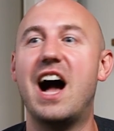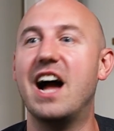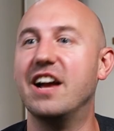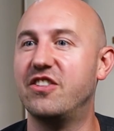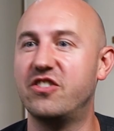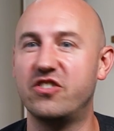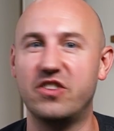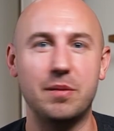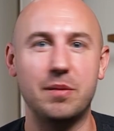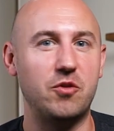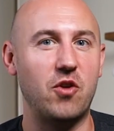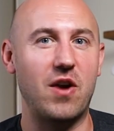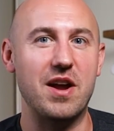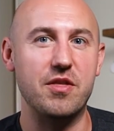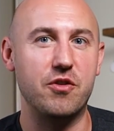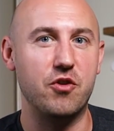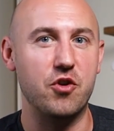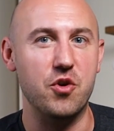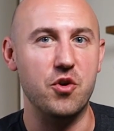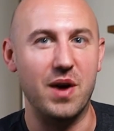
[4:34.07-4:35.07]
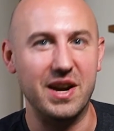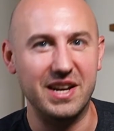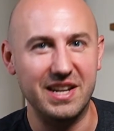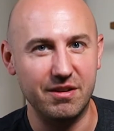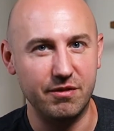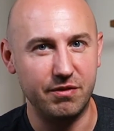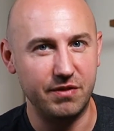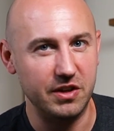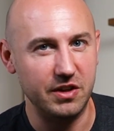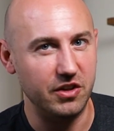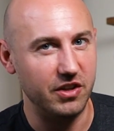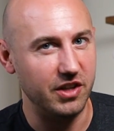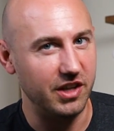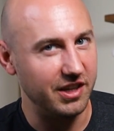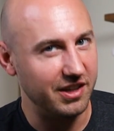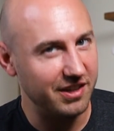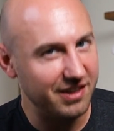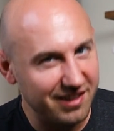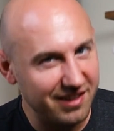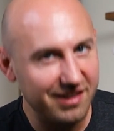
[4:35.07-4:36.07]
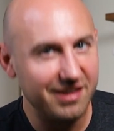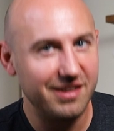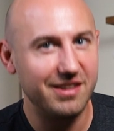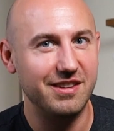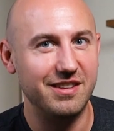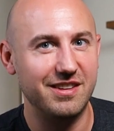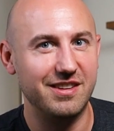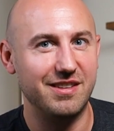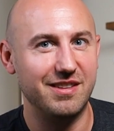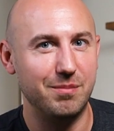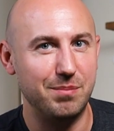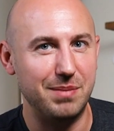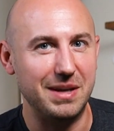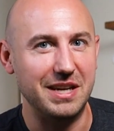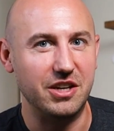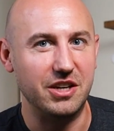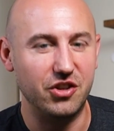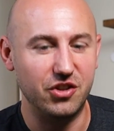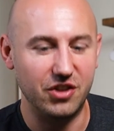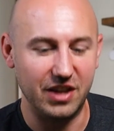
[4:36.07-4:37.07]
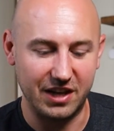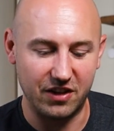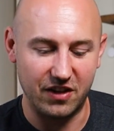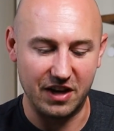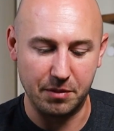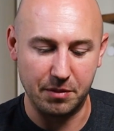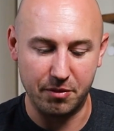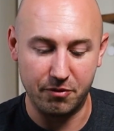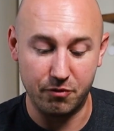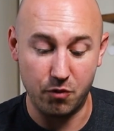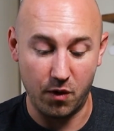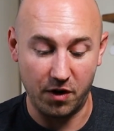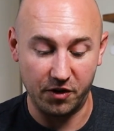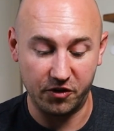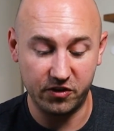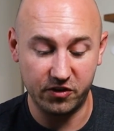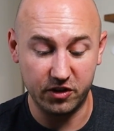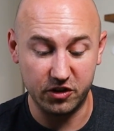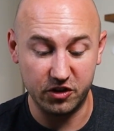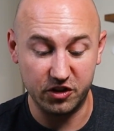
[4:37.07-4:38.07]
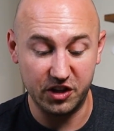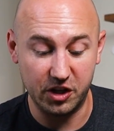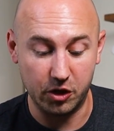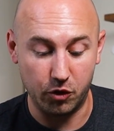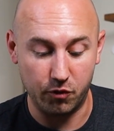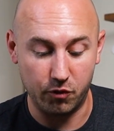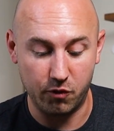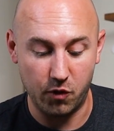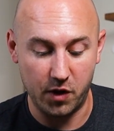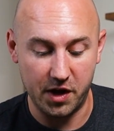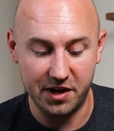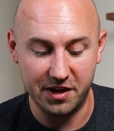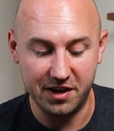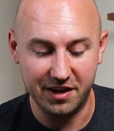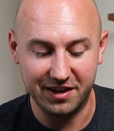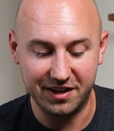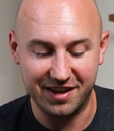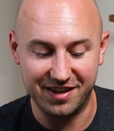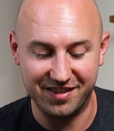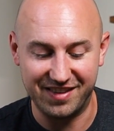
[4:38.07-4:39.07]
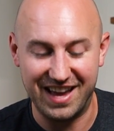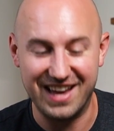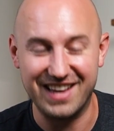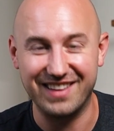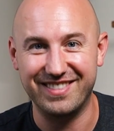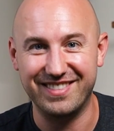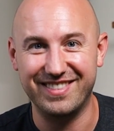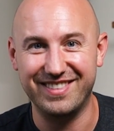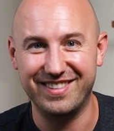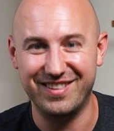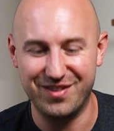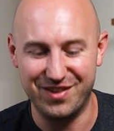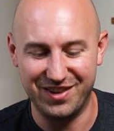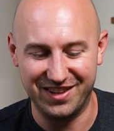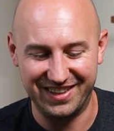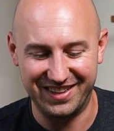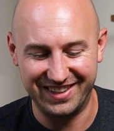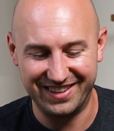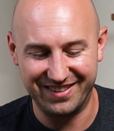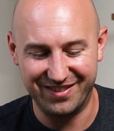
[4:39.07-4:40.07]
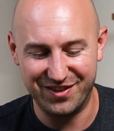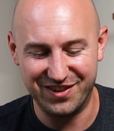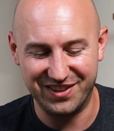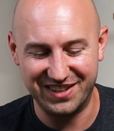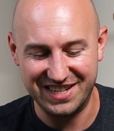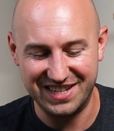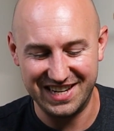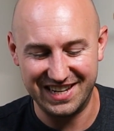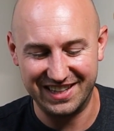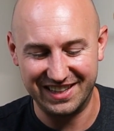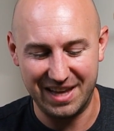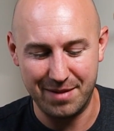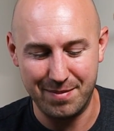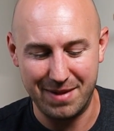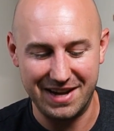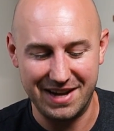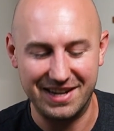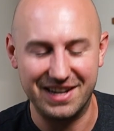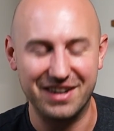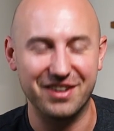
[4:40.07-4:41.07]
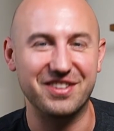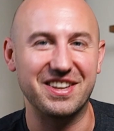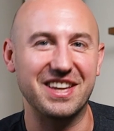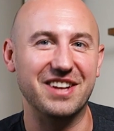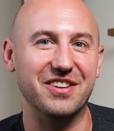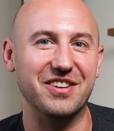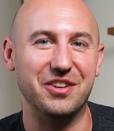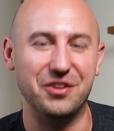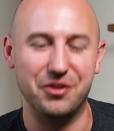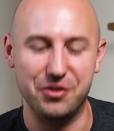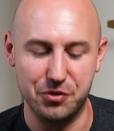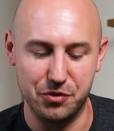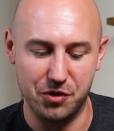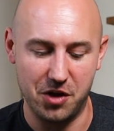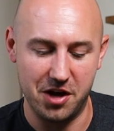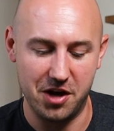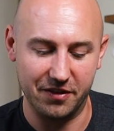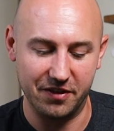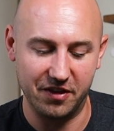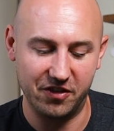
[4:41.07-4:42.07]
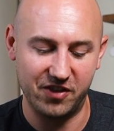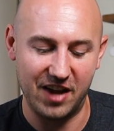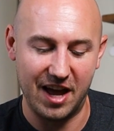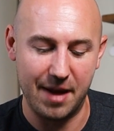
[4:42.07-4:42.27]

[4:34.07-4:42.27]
I slipped right through. I didn't feel a big click like before. Still a little one because I really did let my nails get a little too long this